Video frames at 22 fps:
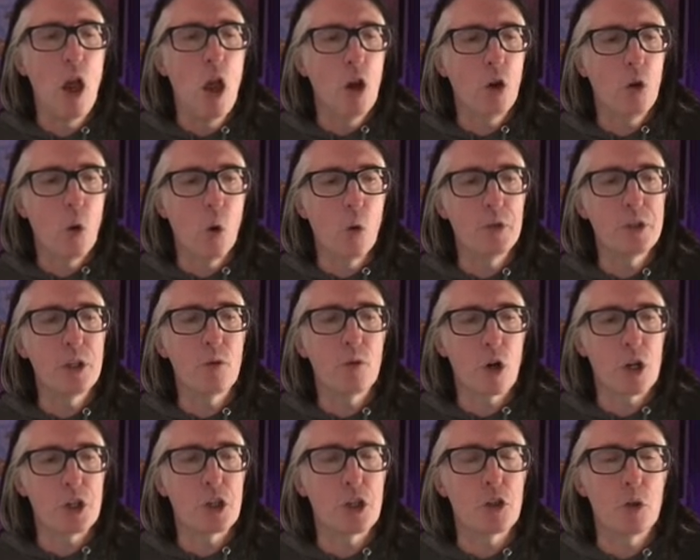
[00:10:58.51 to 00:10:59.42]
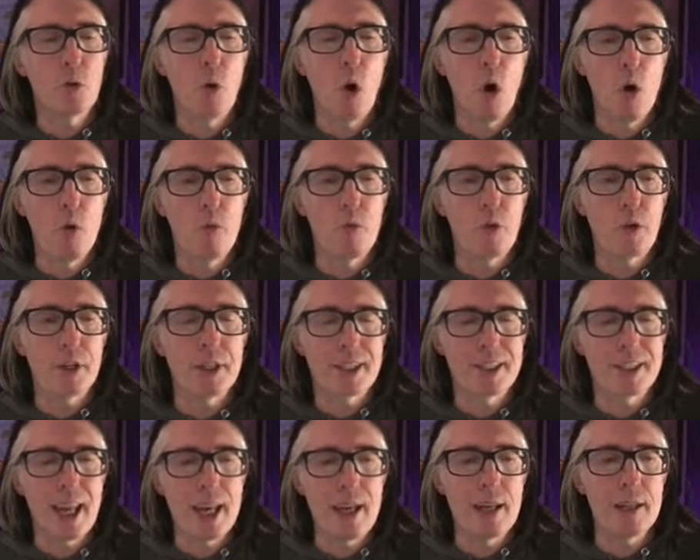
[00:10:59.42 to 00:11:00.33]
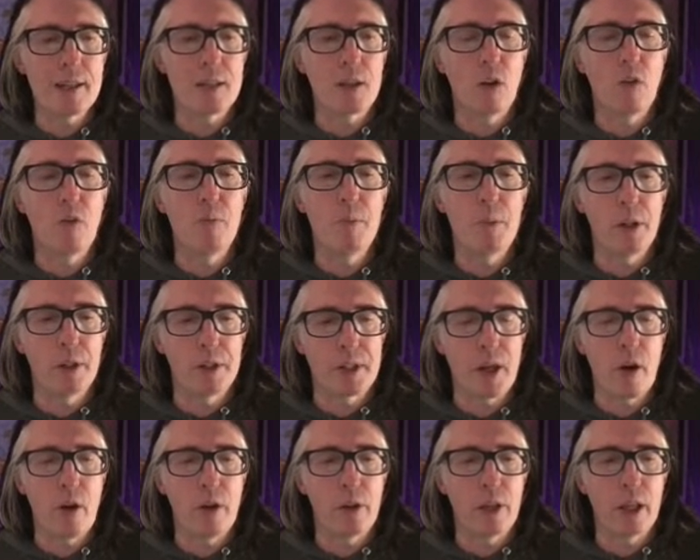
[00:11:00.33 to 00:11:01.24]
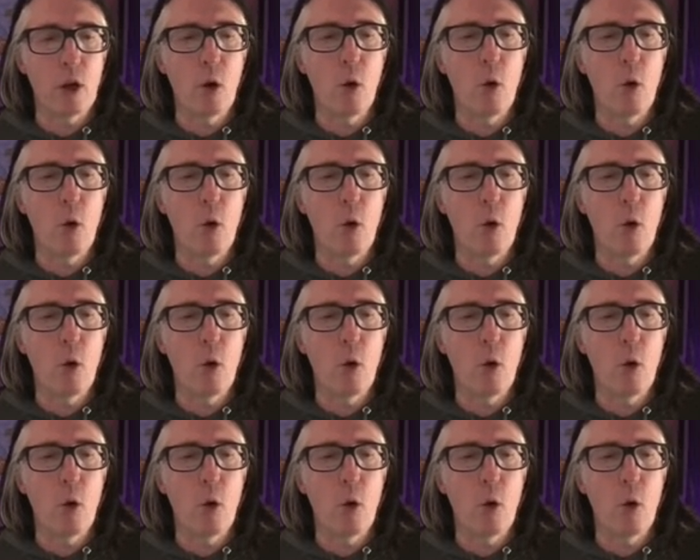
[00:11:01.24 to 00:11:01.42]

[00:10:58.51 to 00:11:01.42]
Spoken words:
causing Russia to overextend itself militarily or